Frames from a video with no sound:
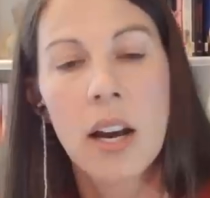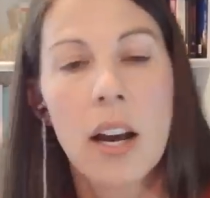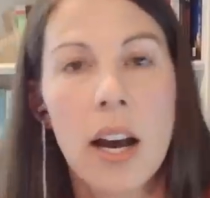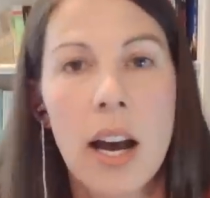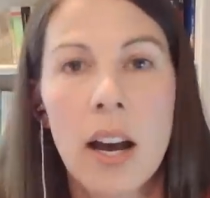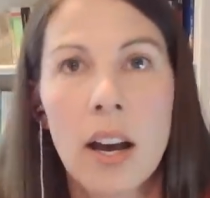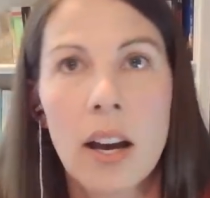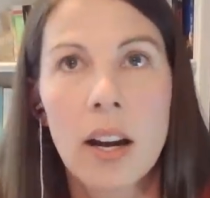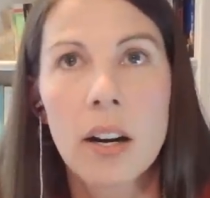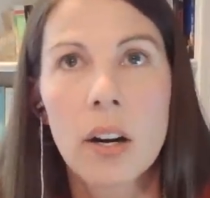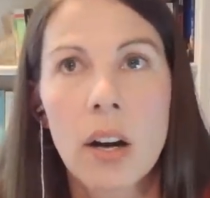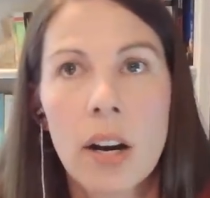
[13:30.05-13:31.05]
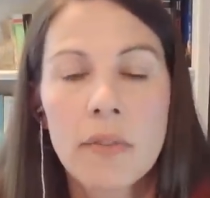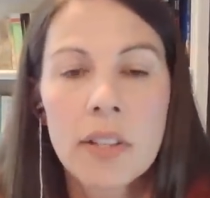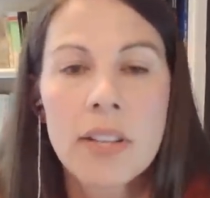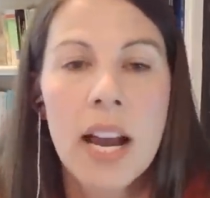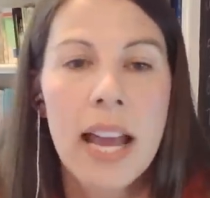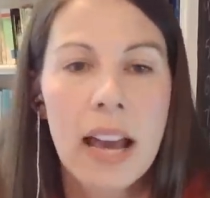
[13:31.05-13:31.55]
Uh, of just
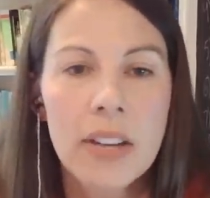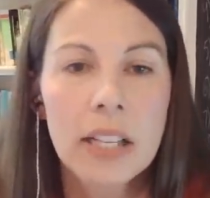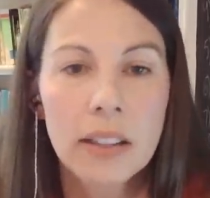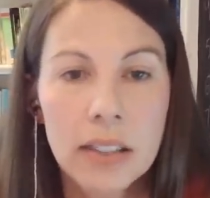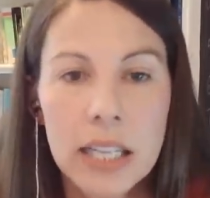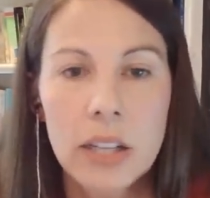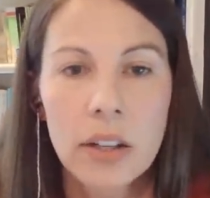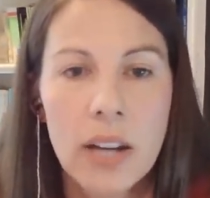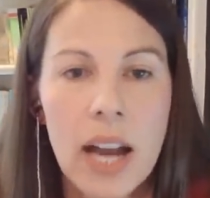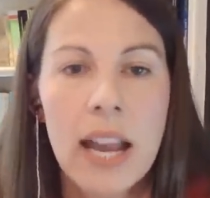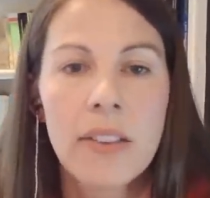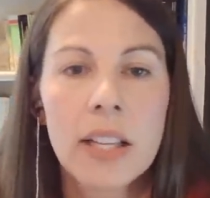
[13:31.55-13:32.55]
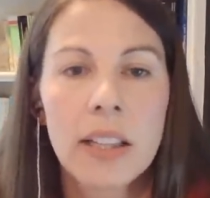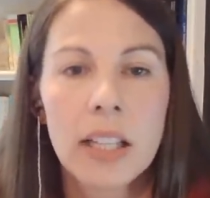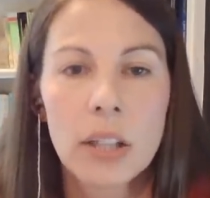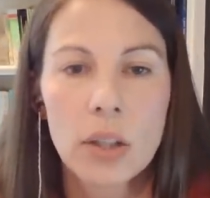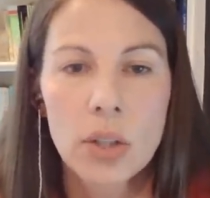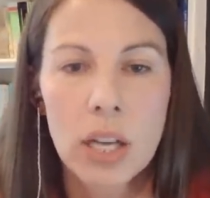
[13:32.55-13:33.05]
not having a leader, not having
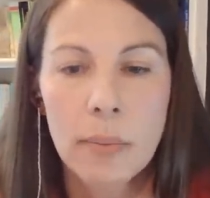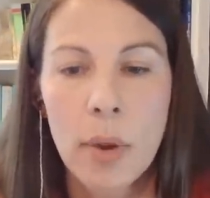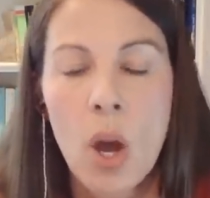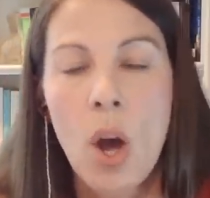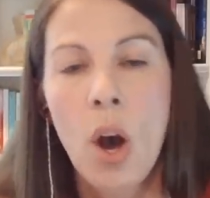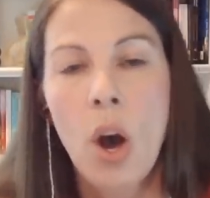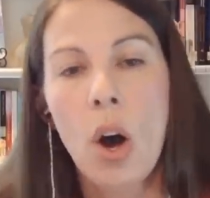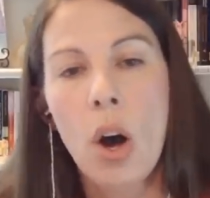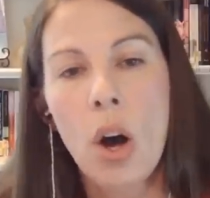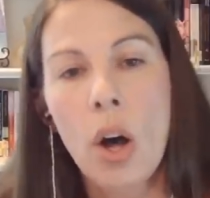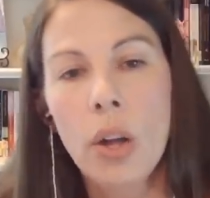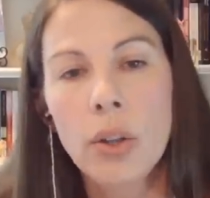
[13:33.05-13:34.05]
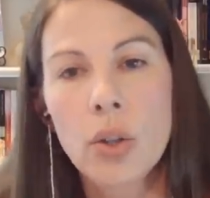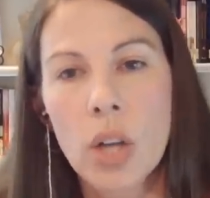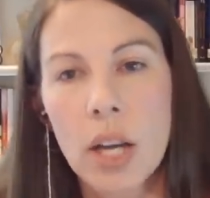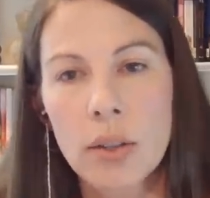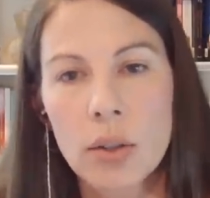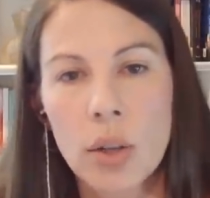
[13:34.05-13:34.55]
leadership, all
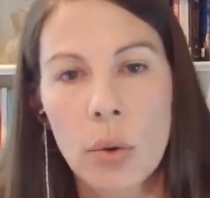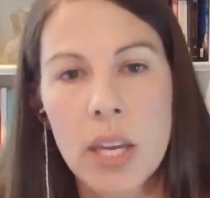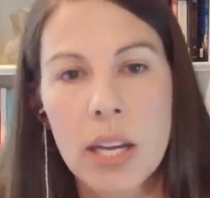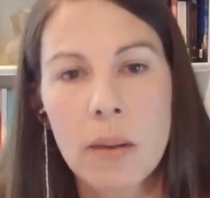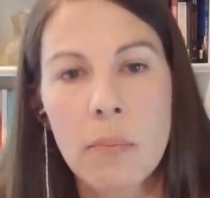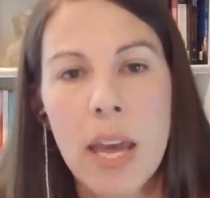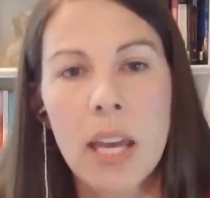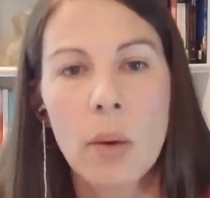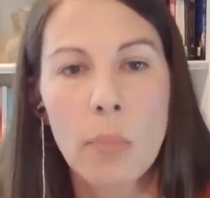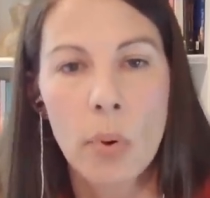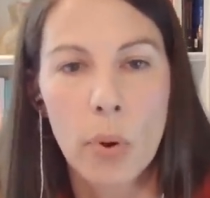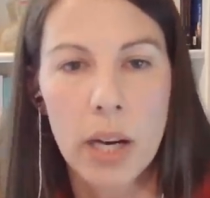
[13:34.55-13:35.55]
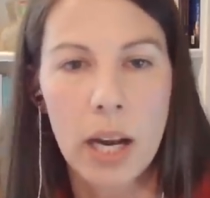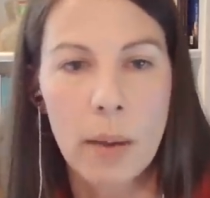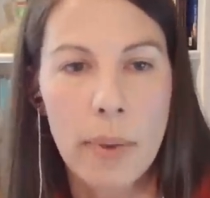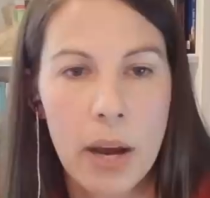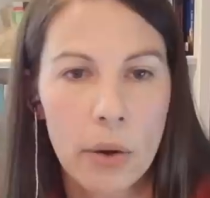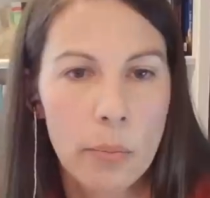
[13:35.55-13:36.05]
just so he can make a point
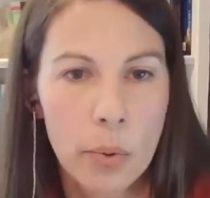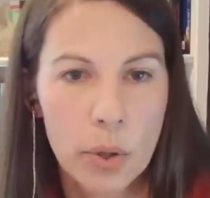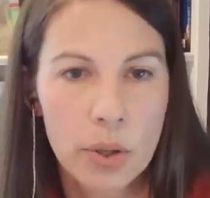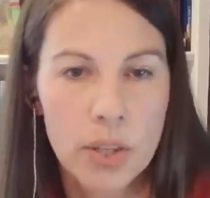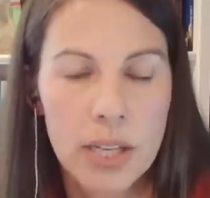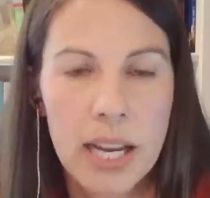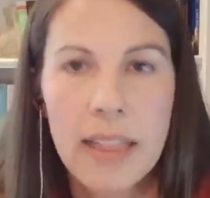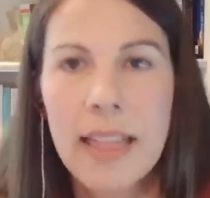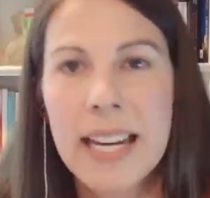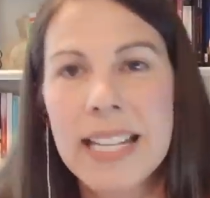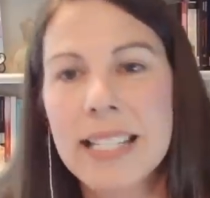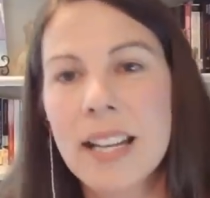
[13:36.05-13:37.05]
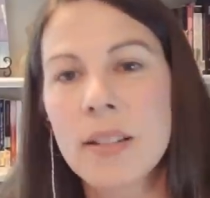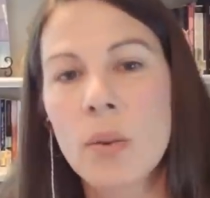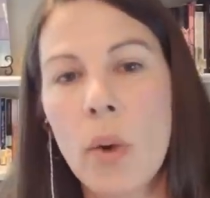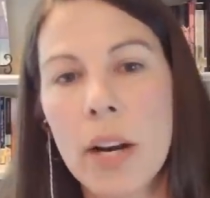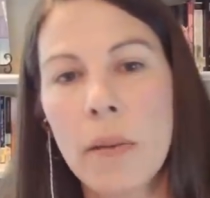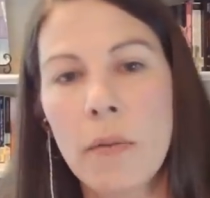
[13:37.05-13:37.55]
about abortion and that he doesn't
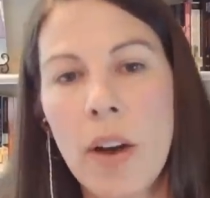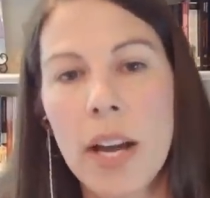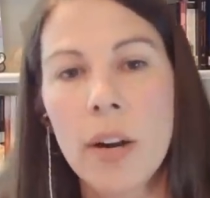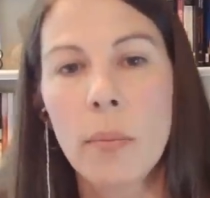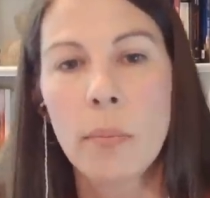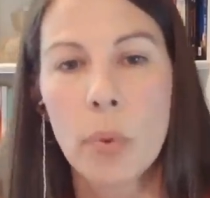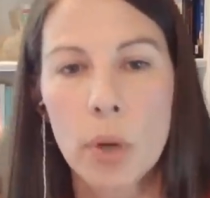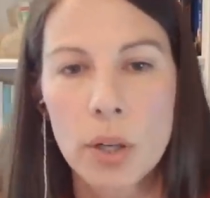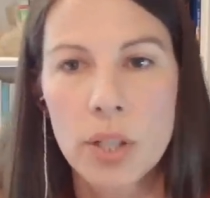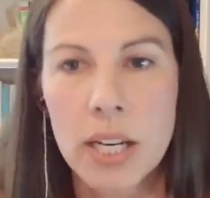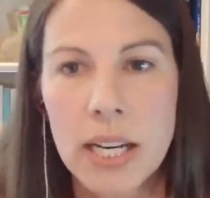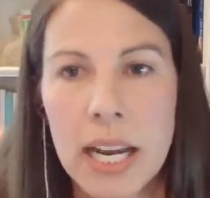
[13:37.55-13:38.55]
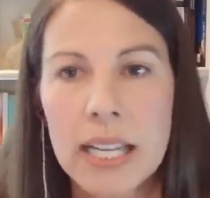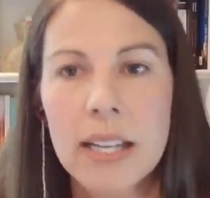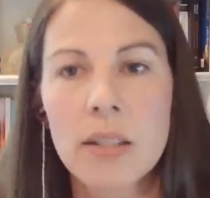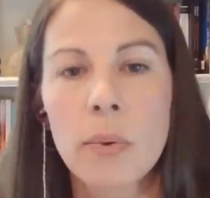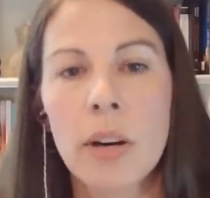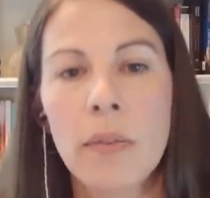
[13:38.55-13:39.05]
want to fund abortion and he
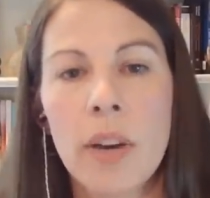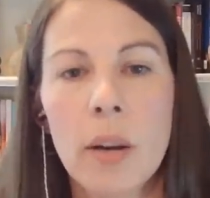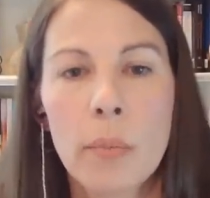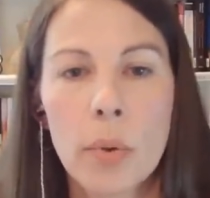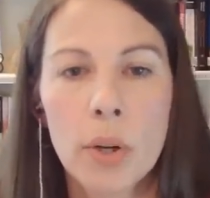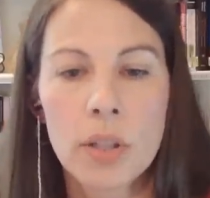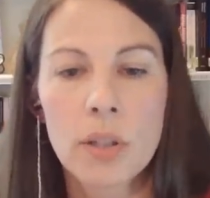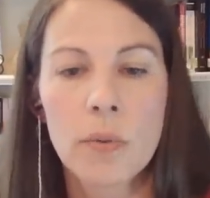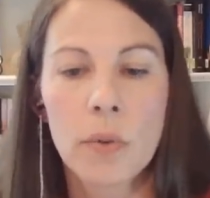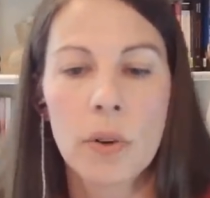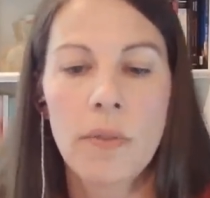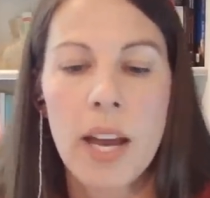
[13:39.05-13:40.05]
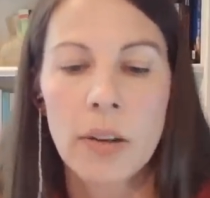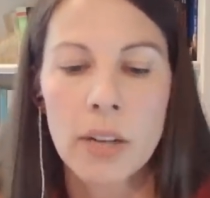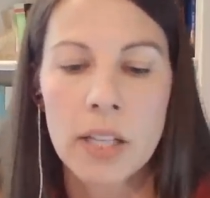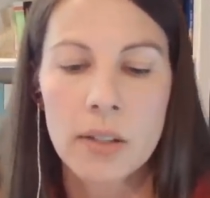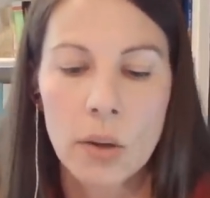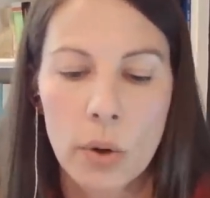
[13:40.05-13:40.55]
doesn't want to fund abortions for
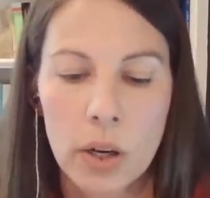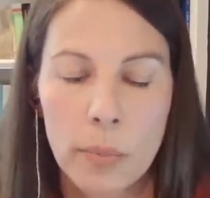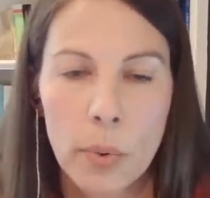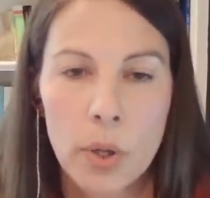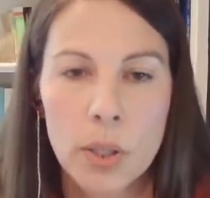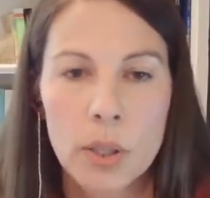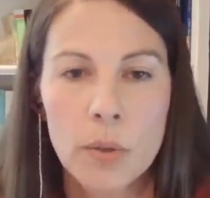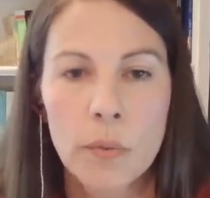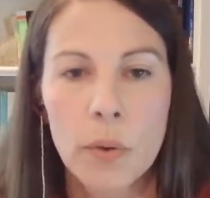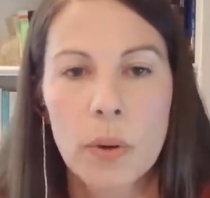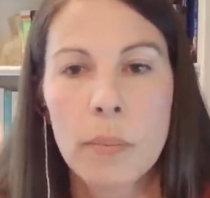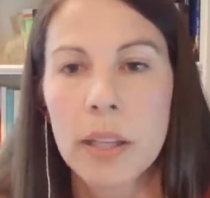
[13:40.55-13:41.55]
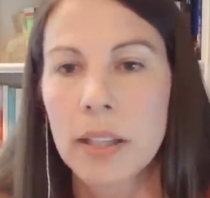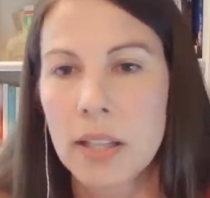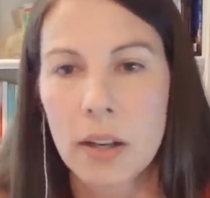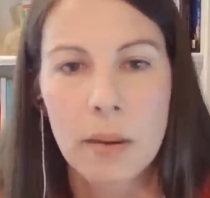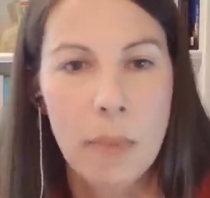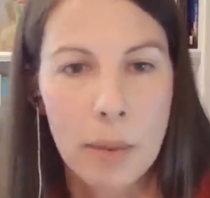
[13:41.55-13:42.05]
veterans or abortions for
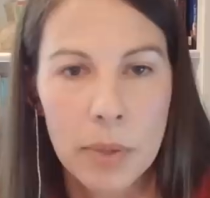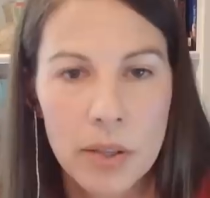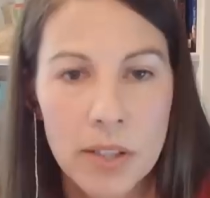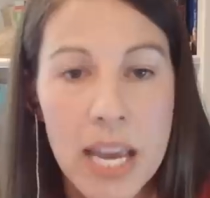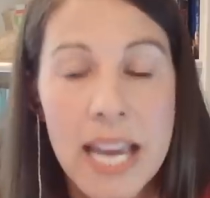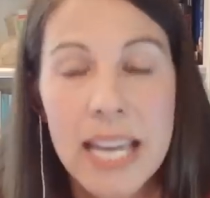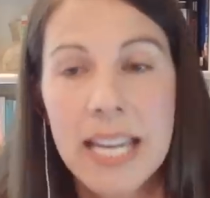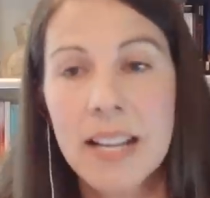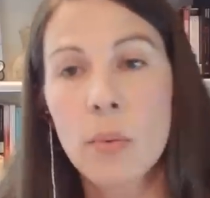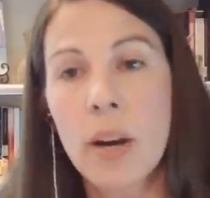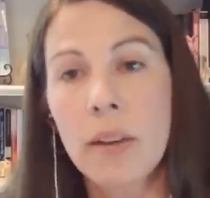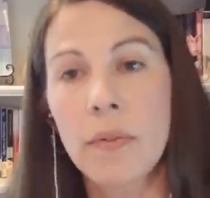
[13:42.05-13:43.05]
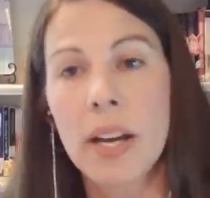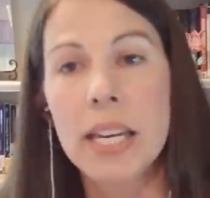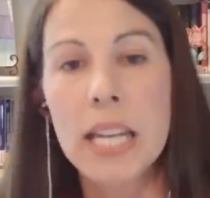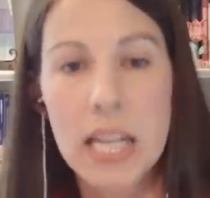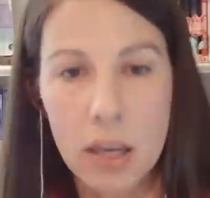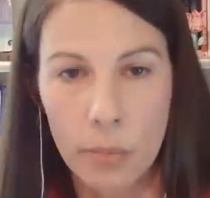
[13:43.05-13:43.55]
military members. He doesn't want to fund
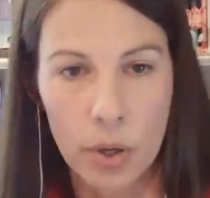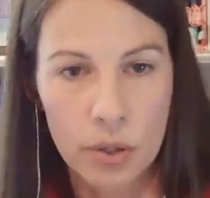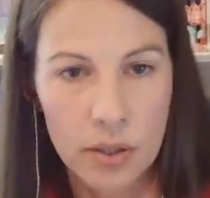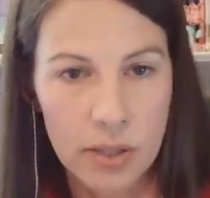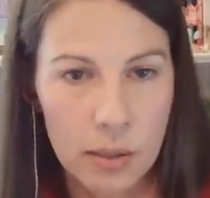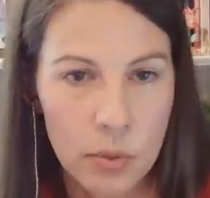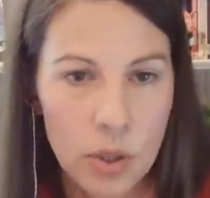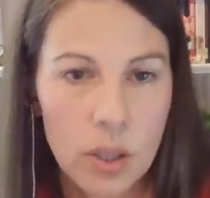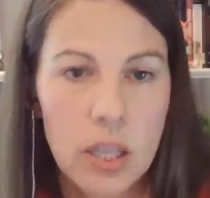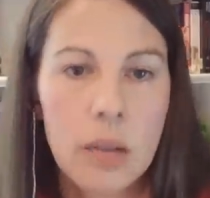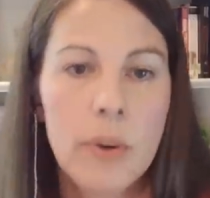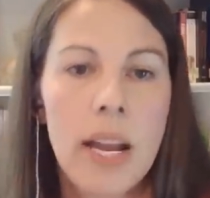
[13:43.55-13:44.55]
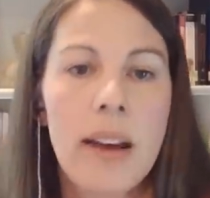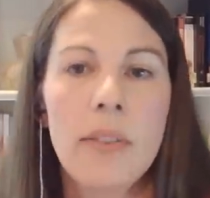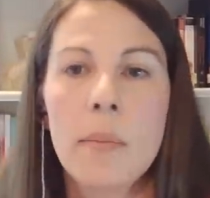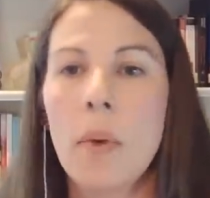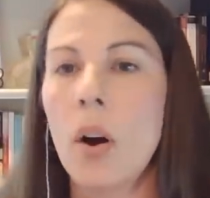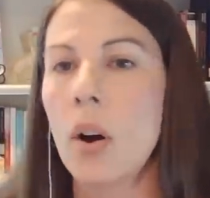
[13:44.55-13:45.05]
any abortions. I'm sure he would have
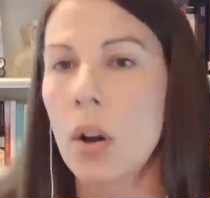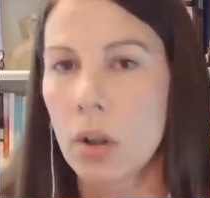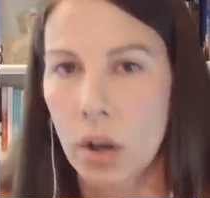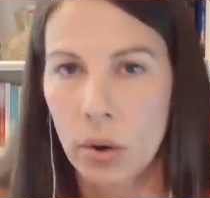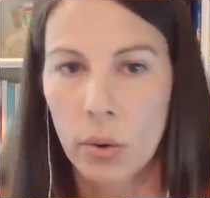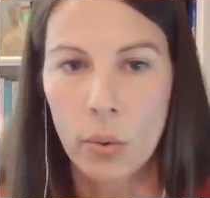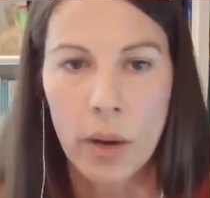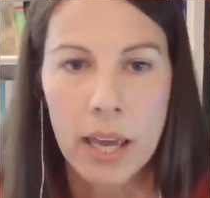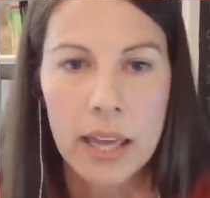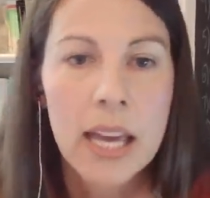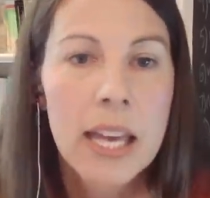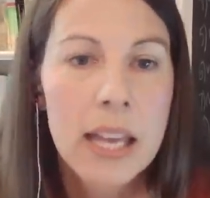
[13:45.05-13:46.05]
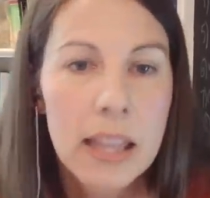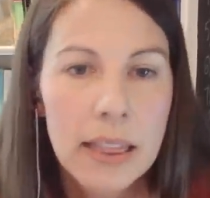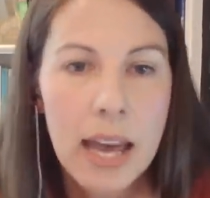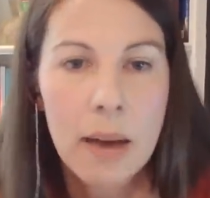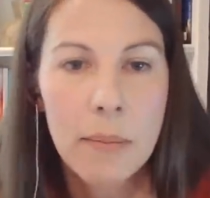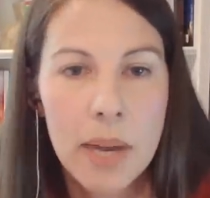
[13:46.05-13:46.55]
them all go away
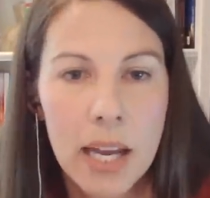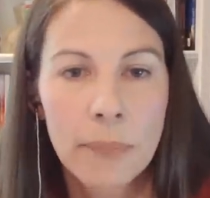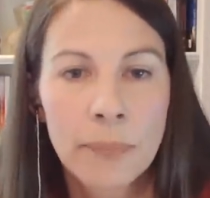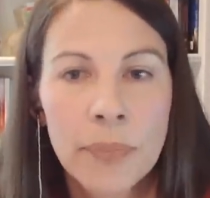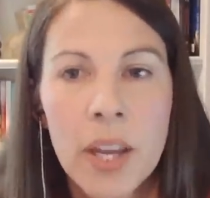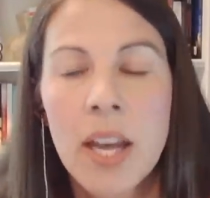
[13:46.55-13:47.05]
that minute.